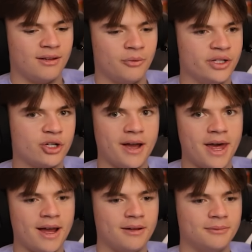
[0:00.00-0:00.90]
Retry
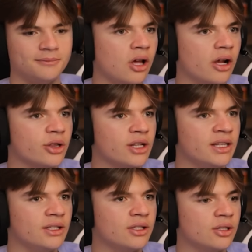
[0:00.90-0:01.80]
that. Launch
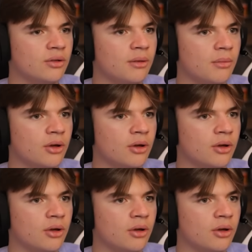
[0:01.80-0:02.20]
into the